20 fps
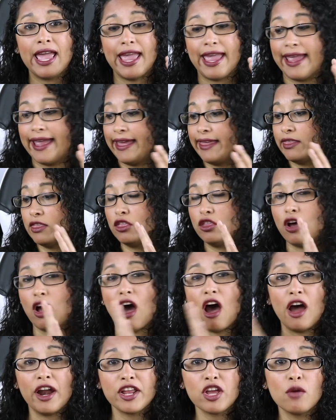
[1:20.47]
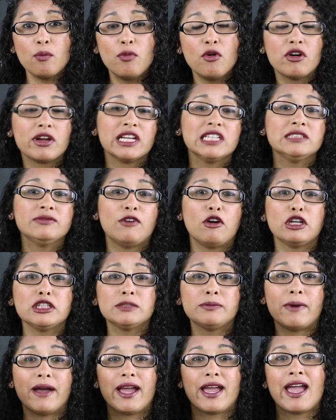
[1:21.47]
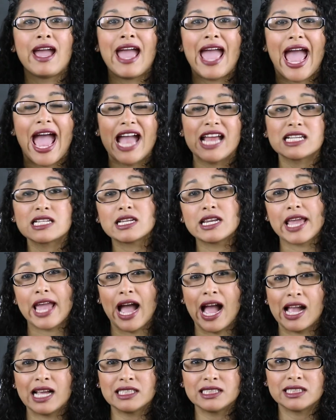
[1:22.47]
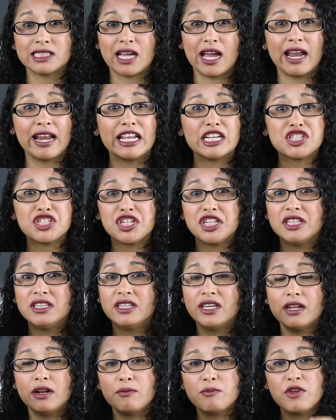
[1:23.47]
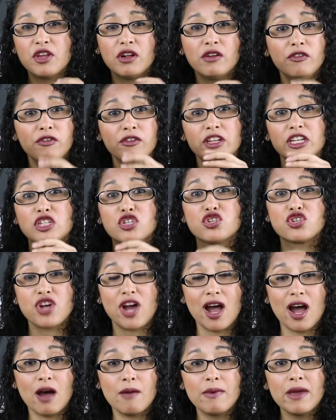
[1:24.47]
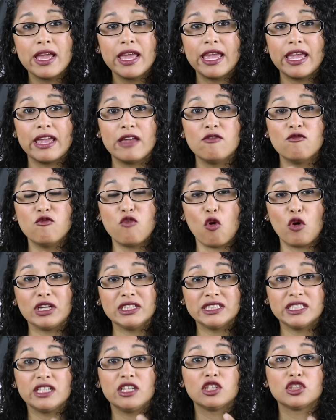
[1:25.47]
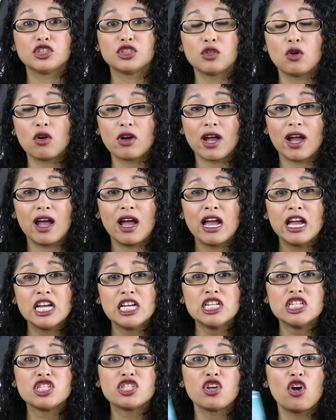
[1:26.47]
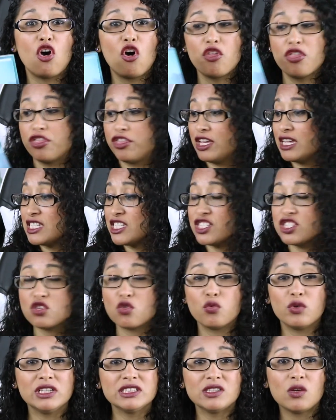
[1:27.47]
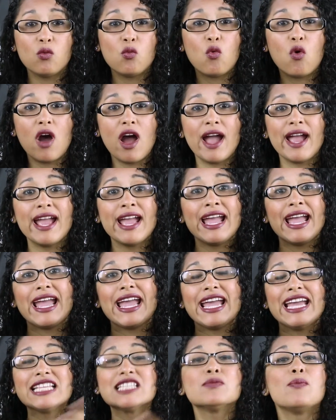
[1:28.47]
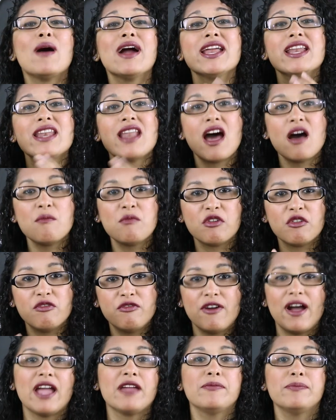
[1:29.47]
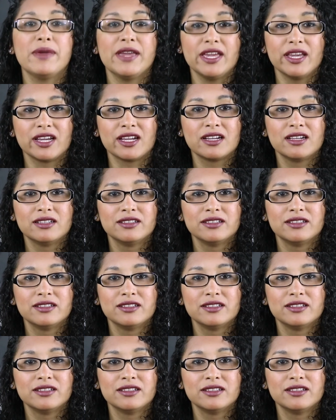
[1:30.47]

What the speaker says: And the audiobook is voiced by Ashley Einstein, and she did a beautifully job in voicing Ahsoka. So this is the reason why it's my number 5 pick.